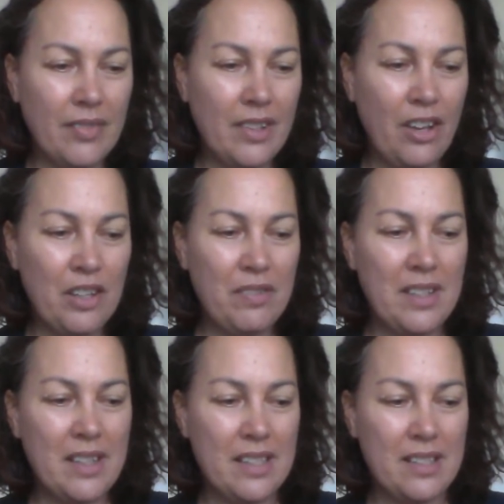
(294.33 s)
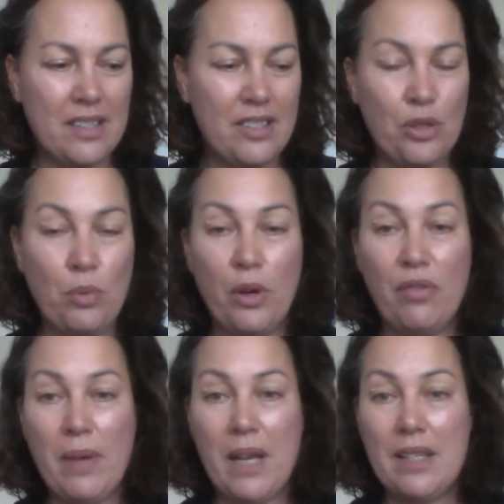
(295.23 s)
over this
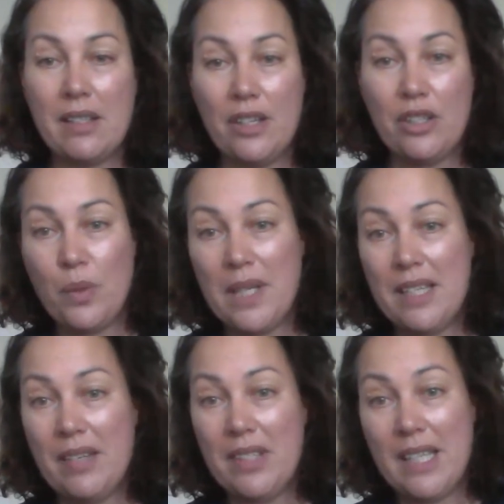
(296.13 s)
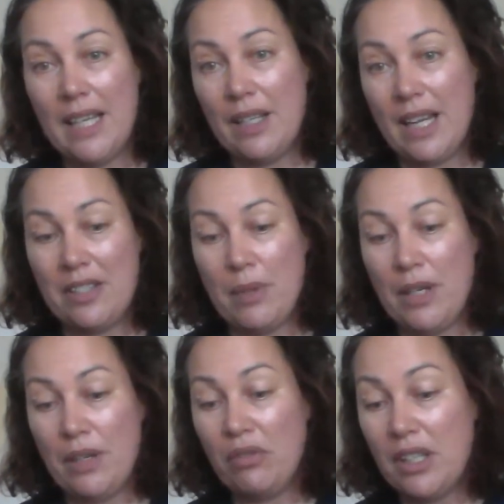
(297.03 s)
12 months, like 2017 has
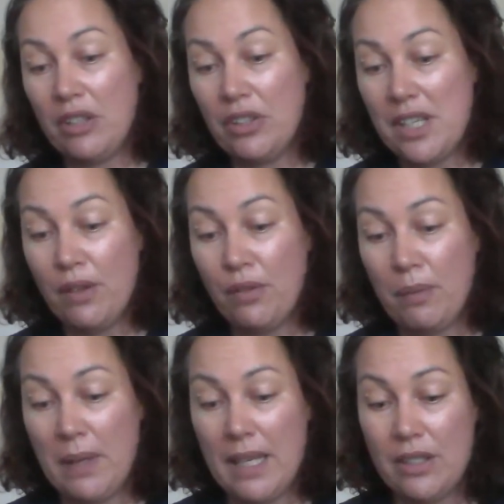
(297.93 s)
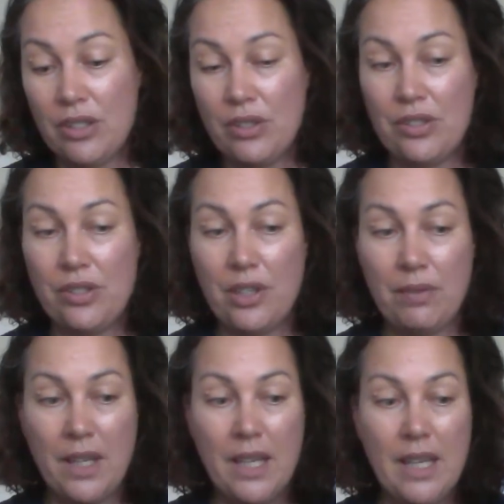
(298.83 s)
been a really good year for me to sort of
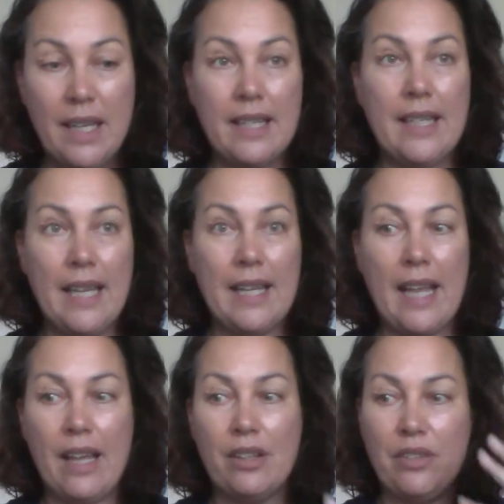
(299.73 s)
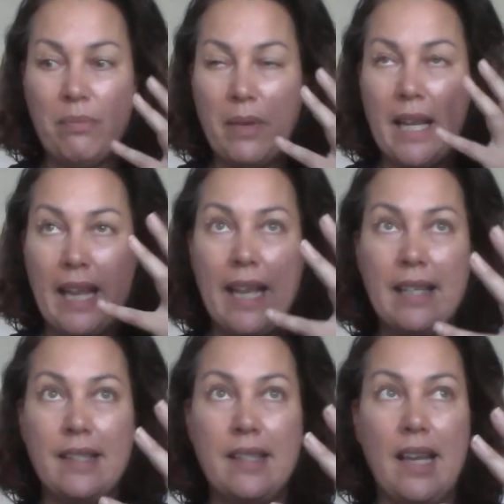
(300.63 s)
get out of my
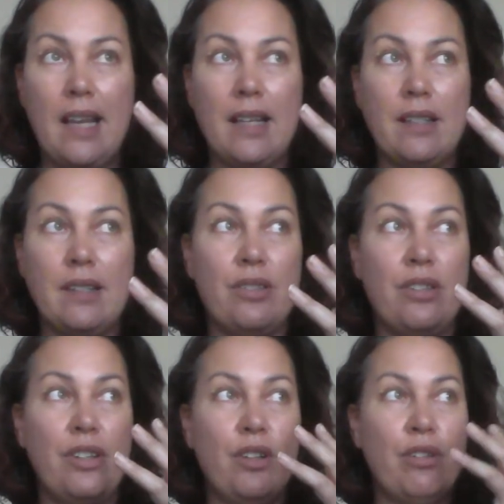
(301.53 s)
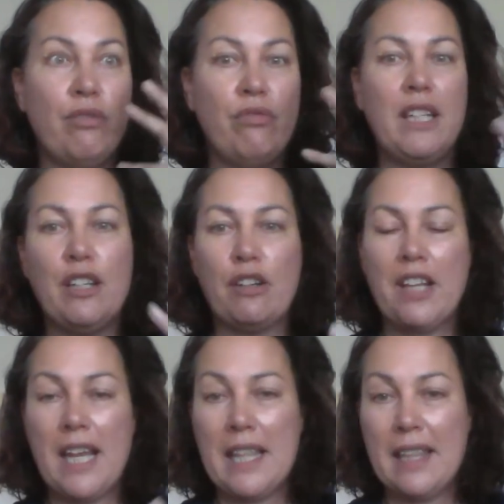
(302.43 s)
head and really
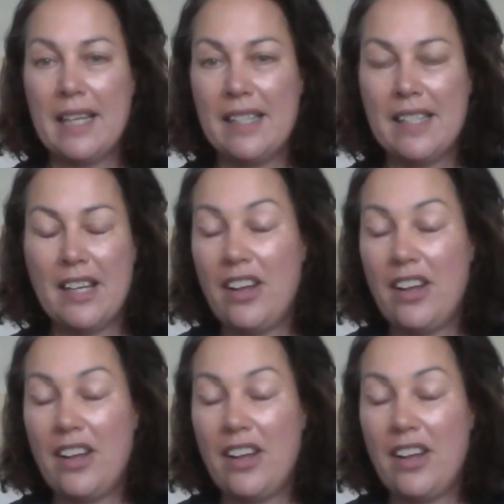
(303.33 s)
create things that I